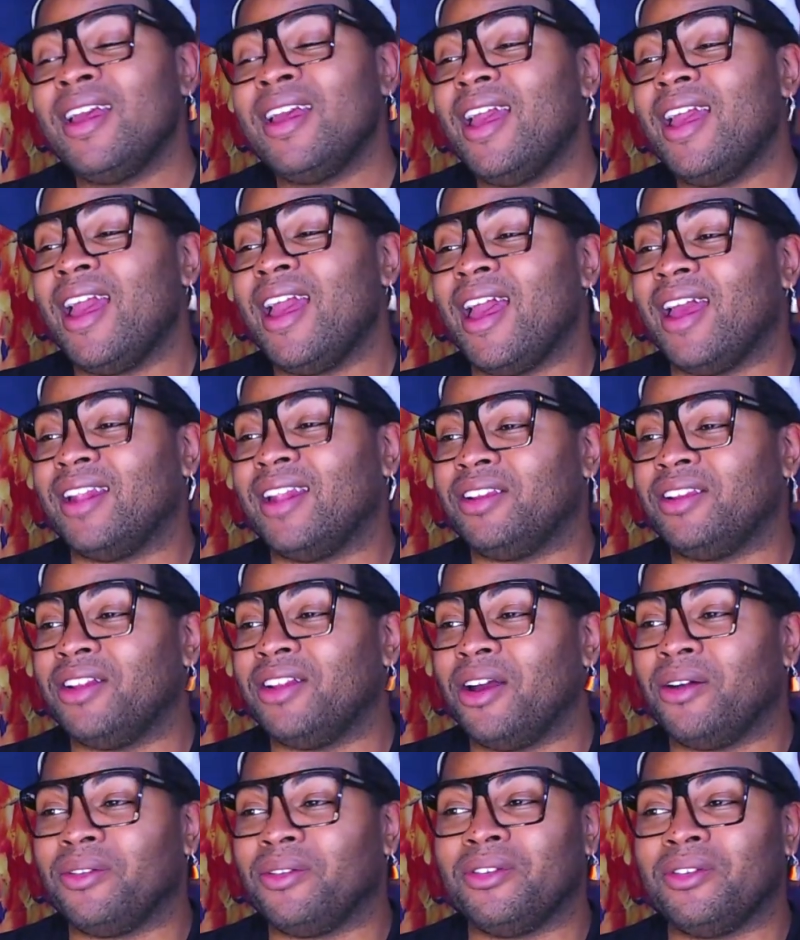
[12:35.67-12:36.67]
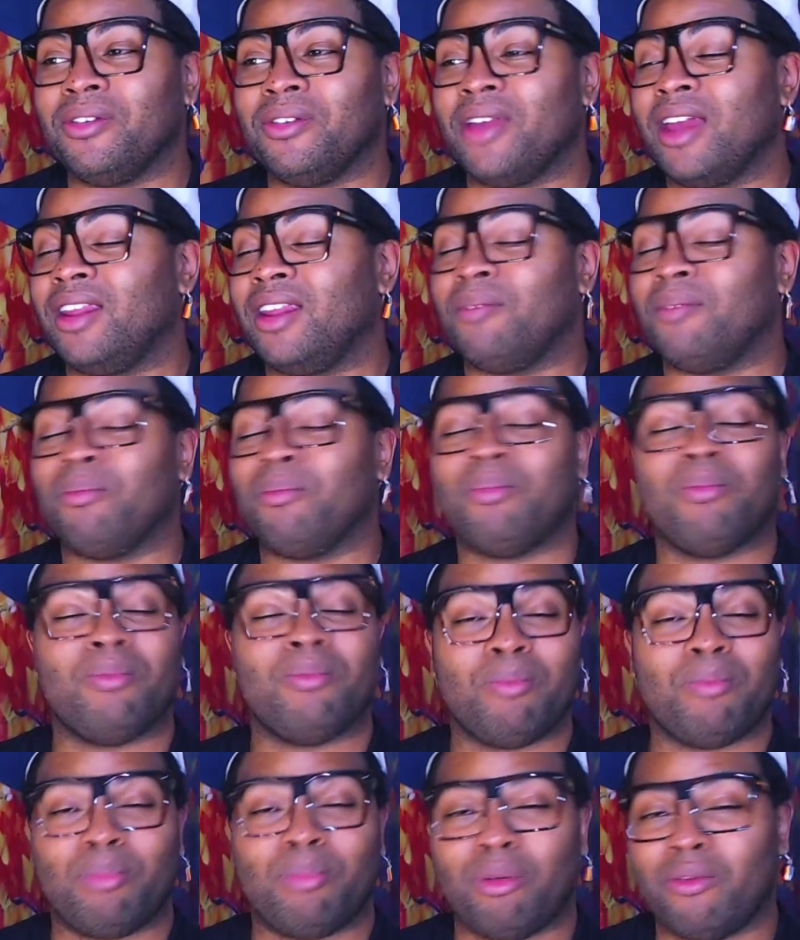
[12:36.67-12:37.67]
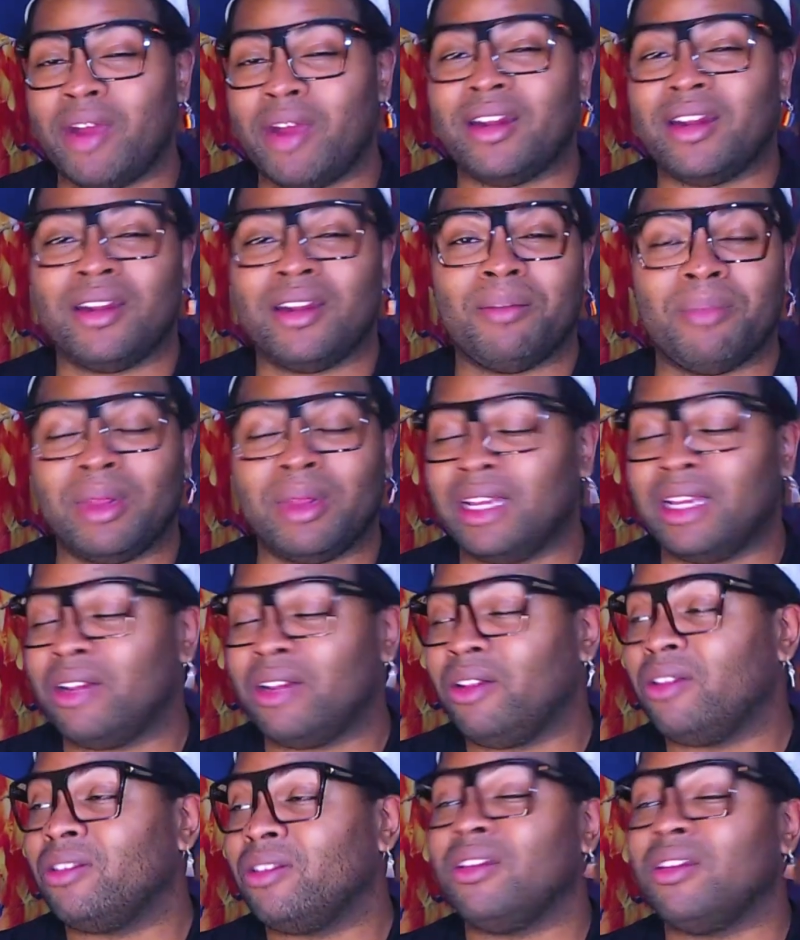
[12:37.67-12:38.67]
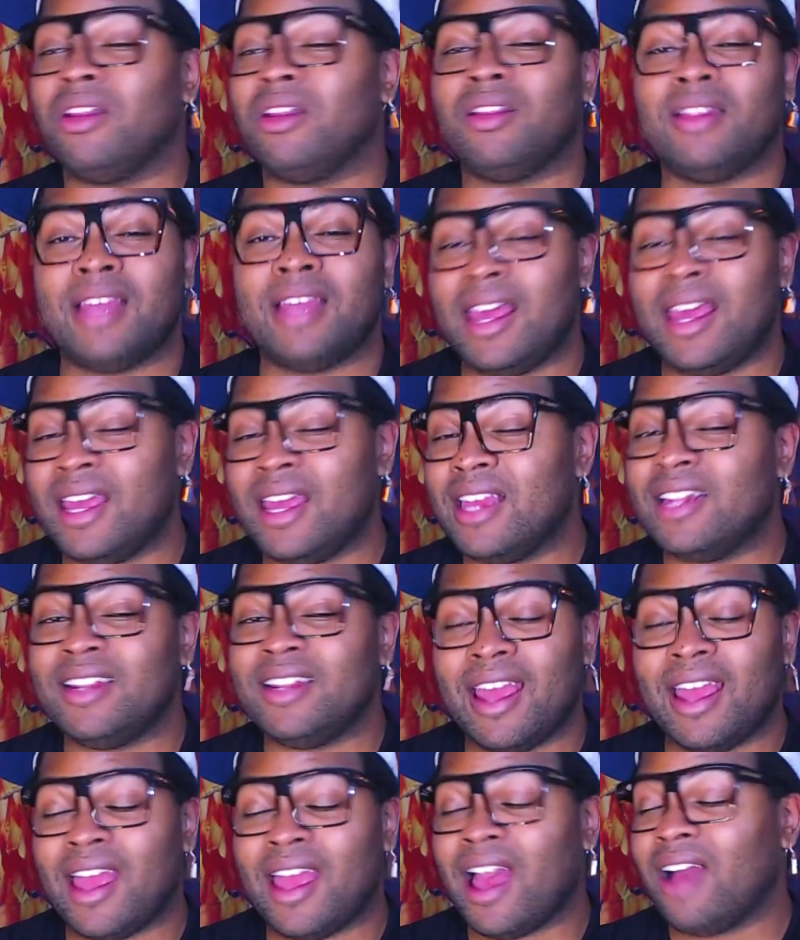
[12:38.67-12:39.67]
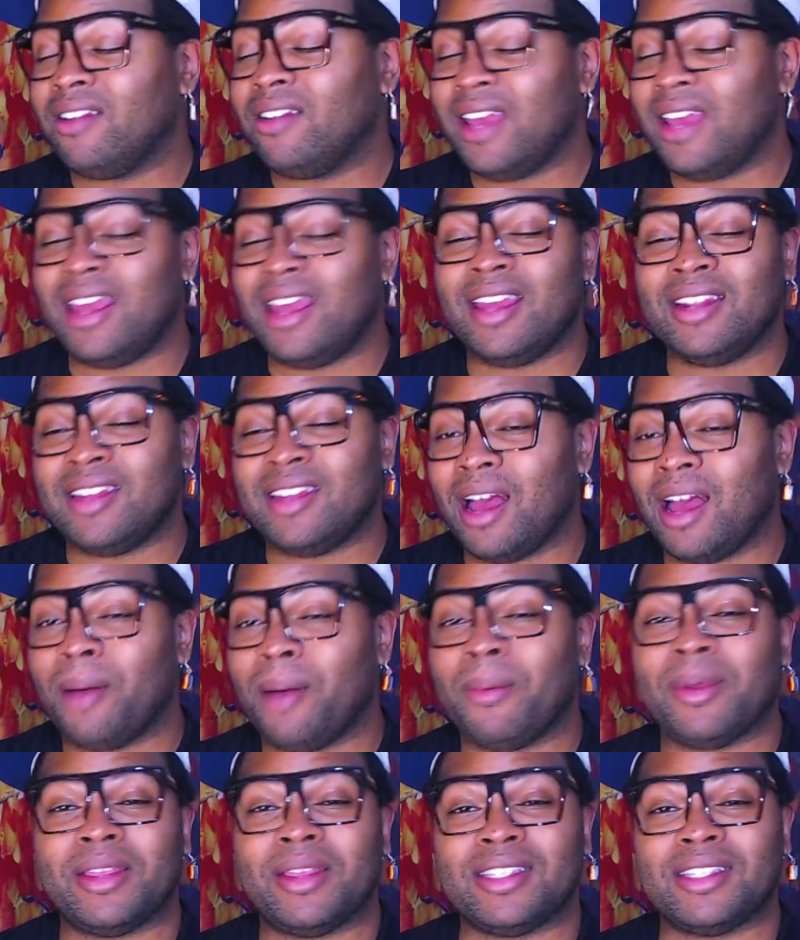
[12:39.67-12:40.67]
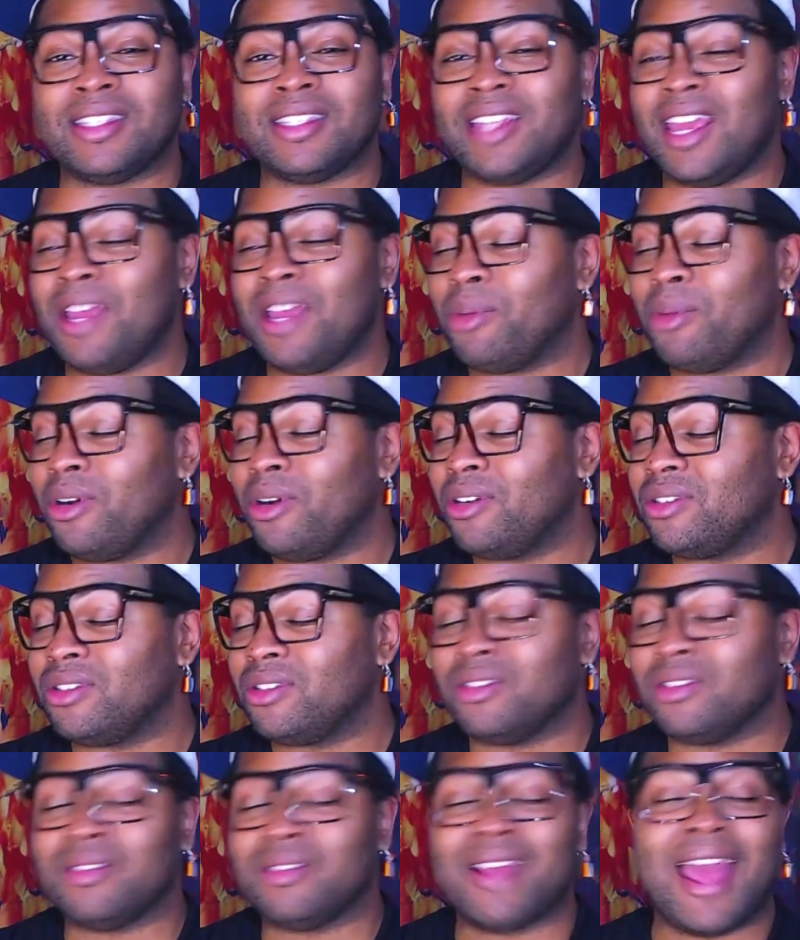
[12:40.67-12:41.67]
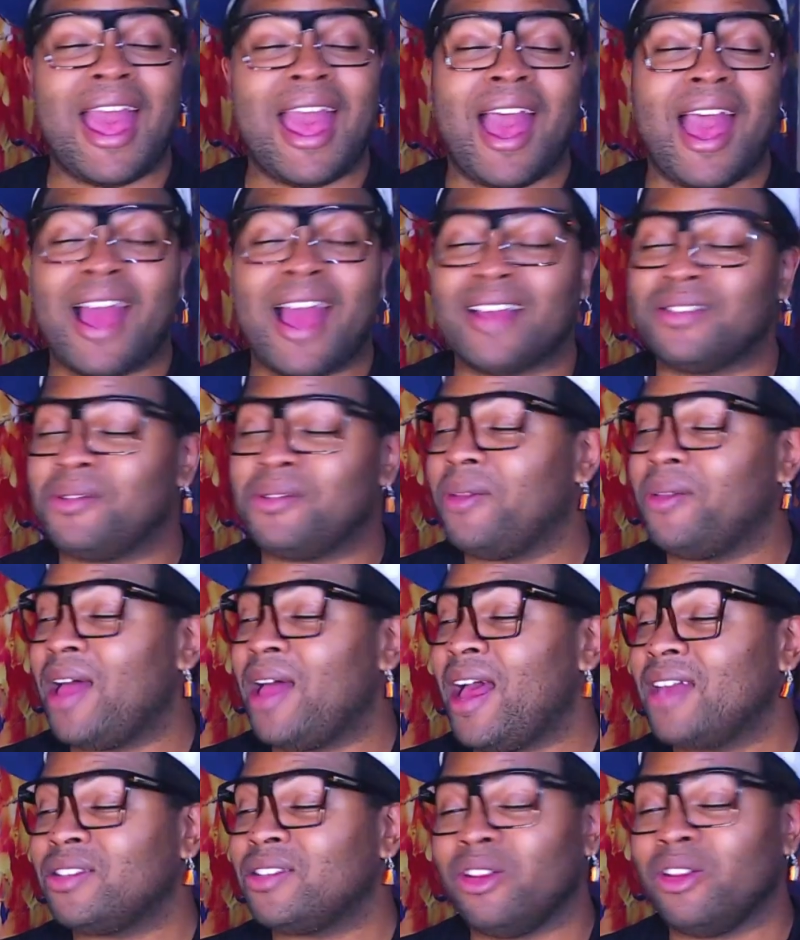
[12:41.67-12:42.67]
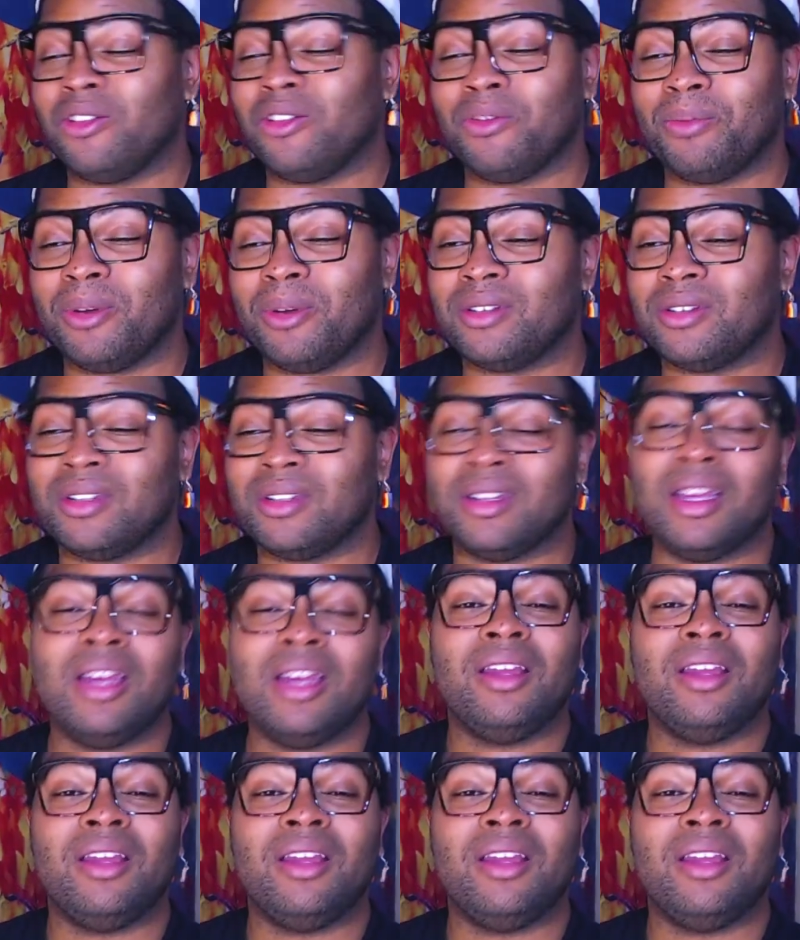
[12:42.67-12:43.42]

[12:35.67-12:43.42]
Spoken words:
And, you know, you're getting berated and belittled day in, day out by the same person. Asshole of a person.